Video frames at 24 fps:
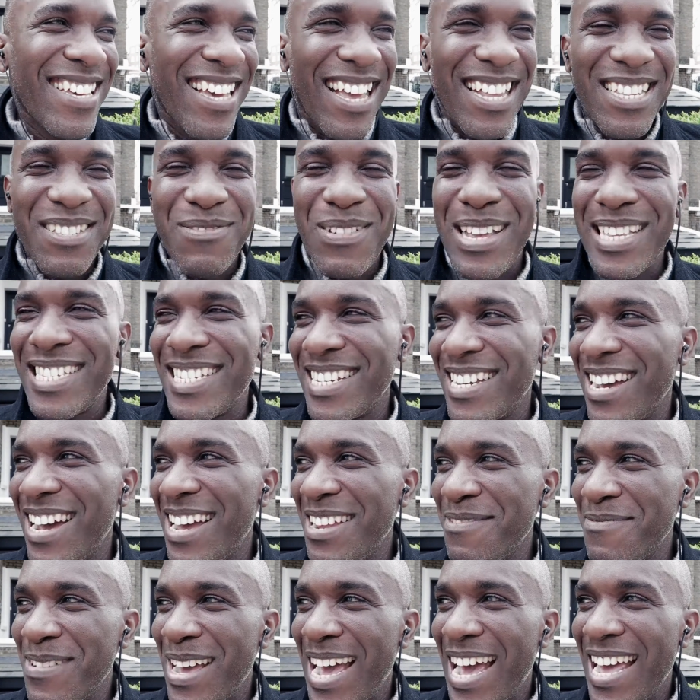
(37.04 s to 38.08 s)
I swear to
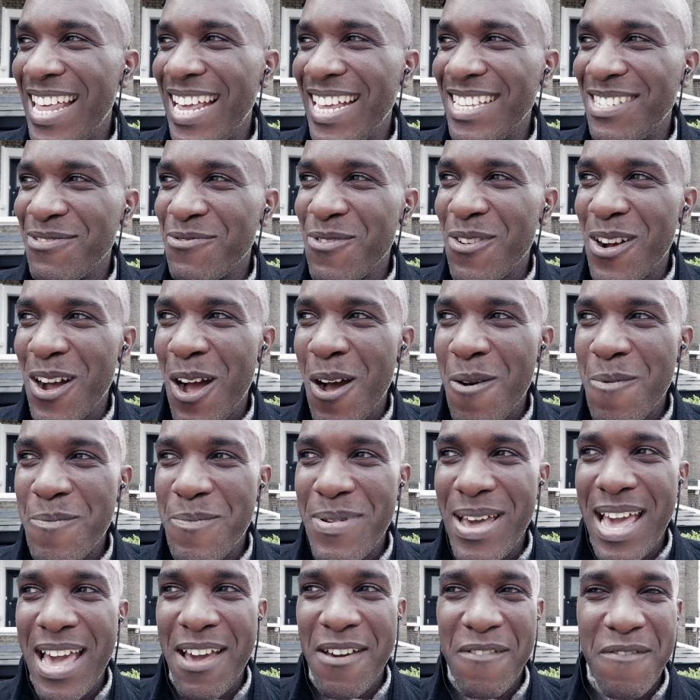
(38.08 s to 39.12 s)
God, man, I had to walk
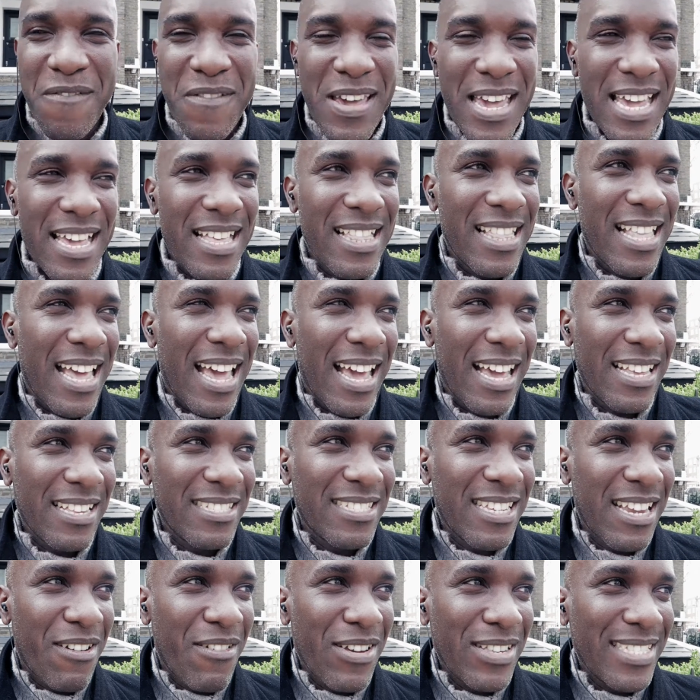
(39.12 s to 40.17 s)
home bare feet,
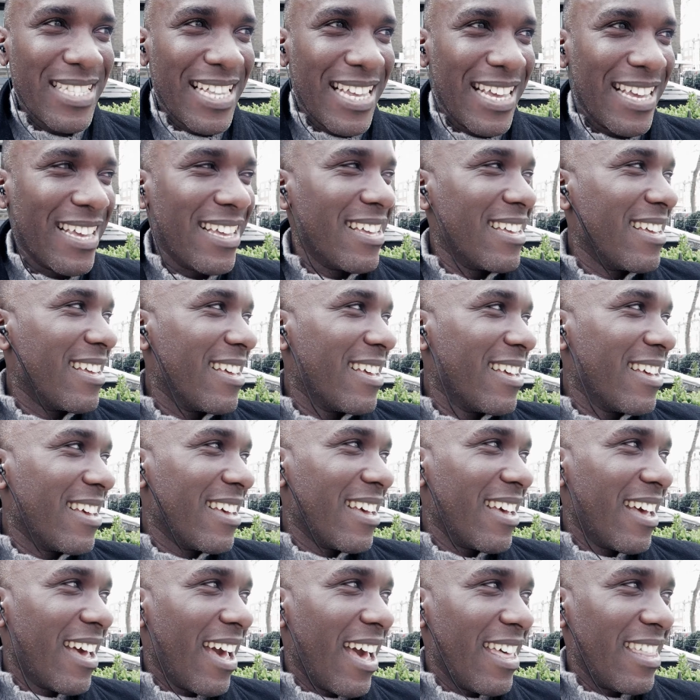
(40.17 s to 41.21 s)
like seriously.
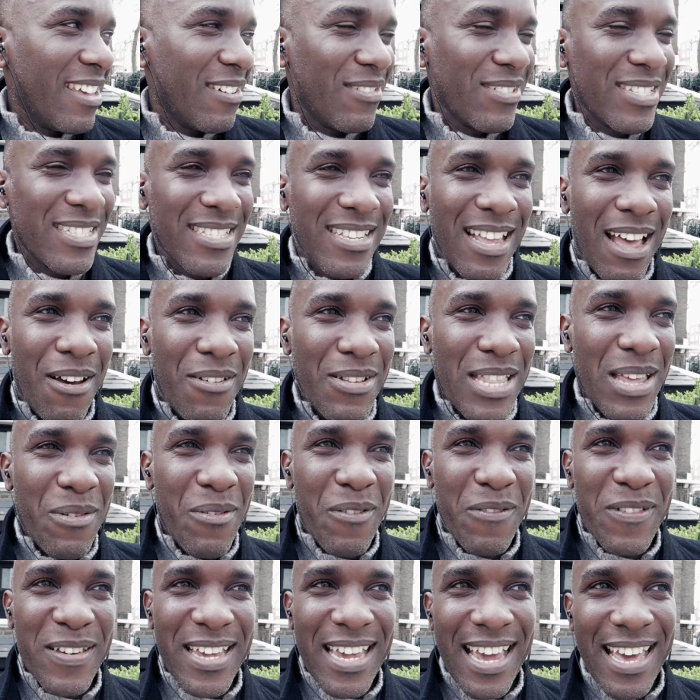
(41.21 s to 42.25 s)
And it was, I'll
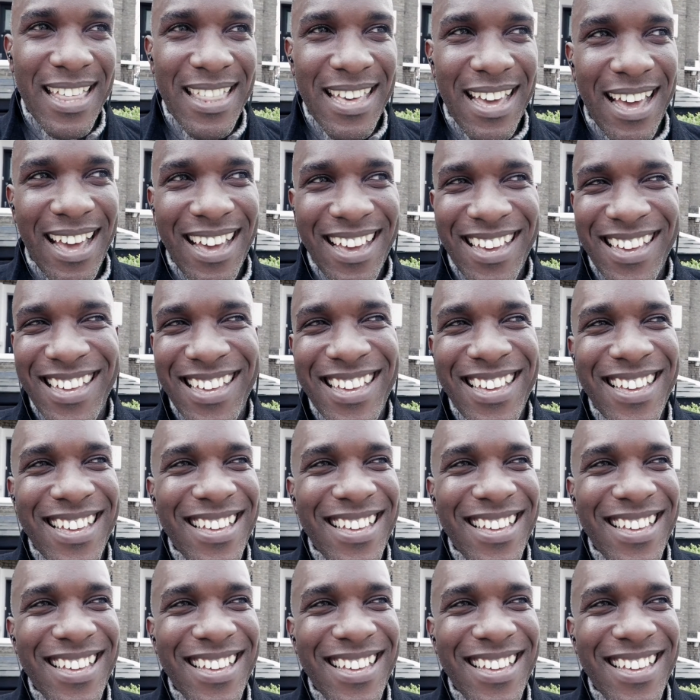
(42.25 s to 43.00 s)
never forget that.